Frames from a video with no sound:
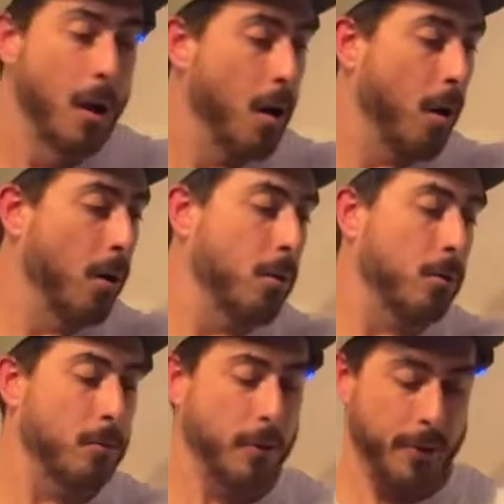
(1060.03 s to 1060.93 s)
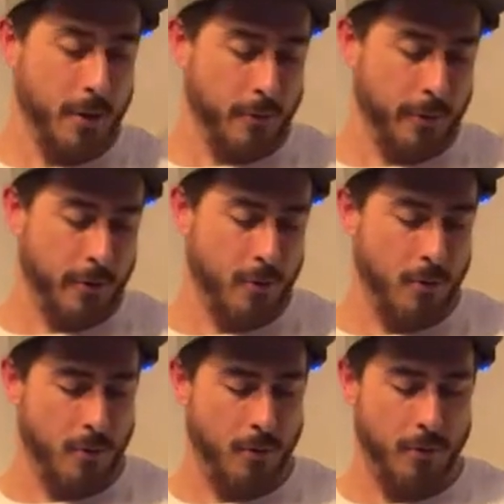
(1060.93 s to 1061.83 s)
Oh, one thing was
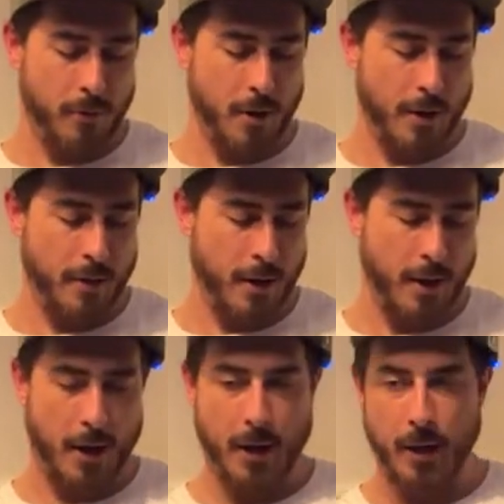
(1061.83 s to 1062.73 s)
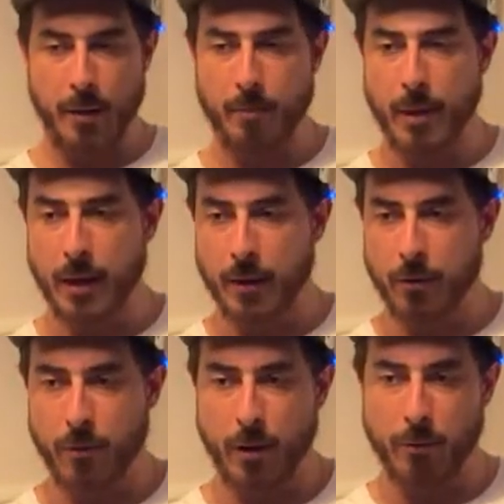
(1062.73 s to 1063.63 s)
cool that I met
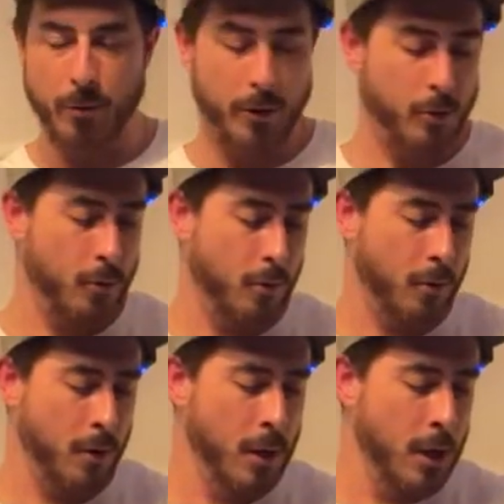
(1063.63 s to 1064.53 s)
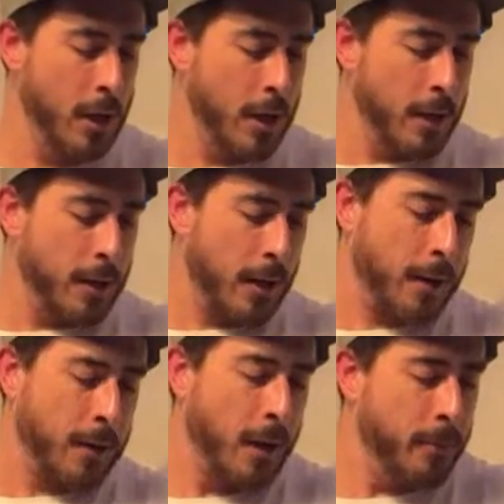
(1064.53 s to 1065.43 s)
a really cool
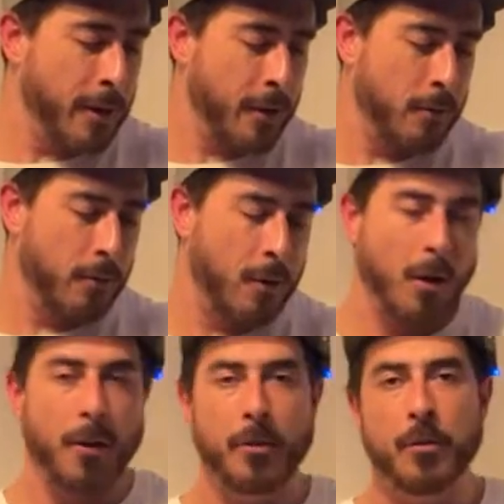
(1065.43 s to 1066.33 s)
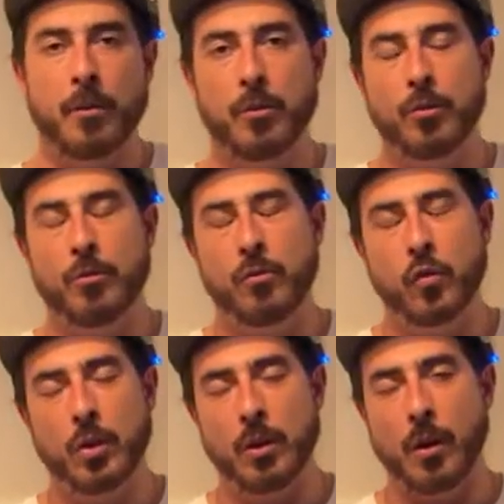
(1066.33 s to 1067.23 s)
games athlete on the
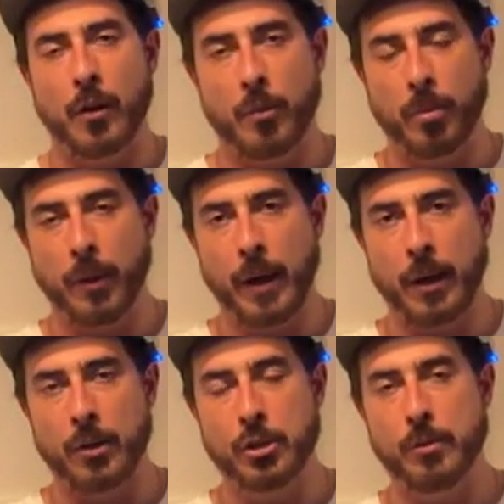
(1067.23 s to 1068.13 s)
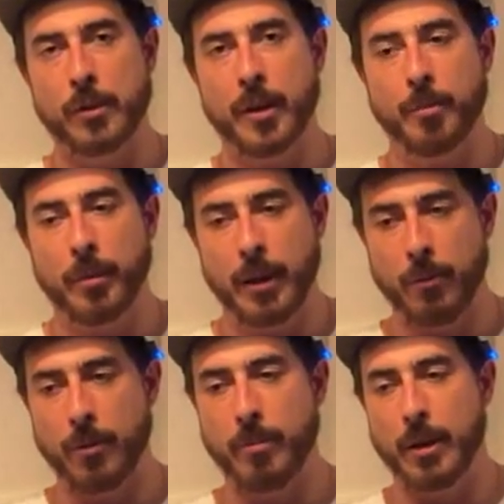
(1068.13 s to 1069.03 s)
plane. She was on the plane
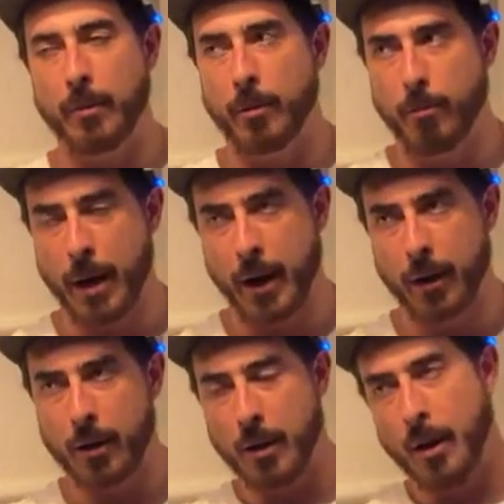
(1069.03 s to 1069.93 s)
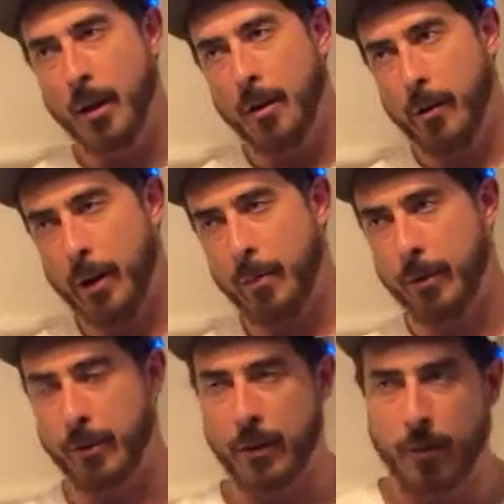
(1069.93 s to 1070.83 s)
with me coming back. Her name is
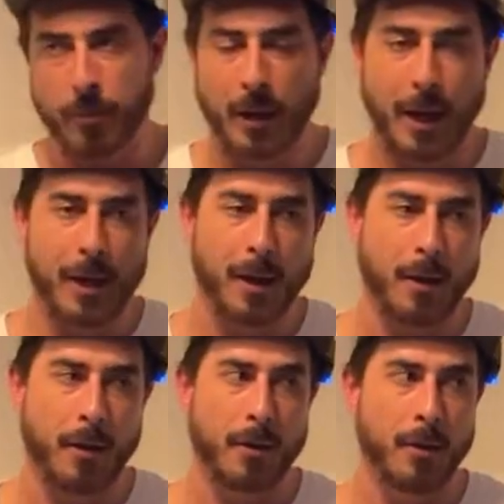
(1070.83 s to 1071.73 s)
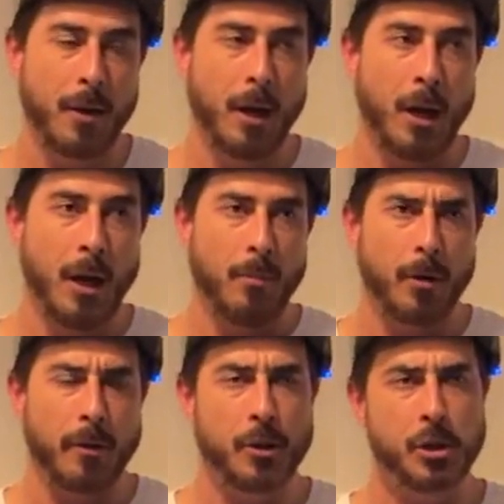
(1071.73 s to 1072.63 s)
KK, but I
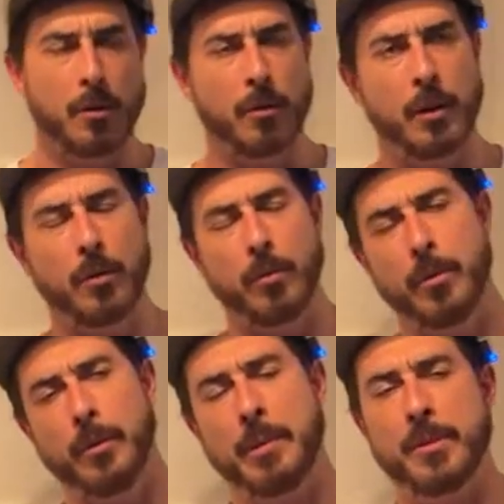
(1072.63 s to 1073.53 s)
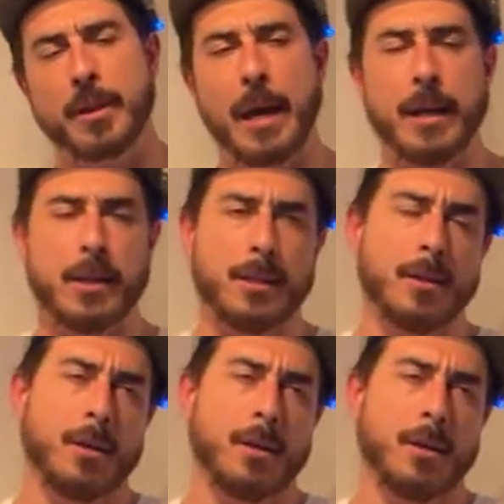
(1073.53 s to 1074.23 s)
think her real name is Katie.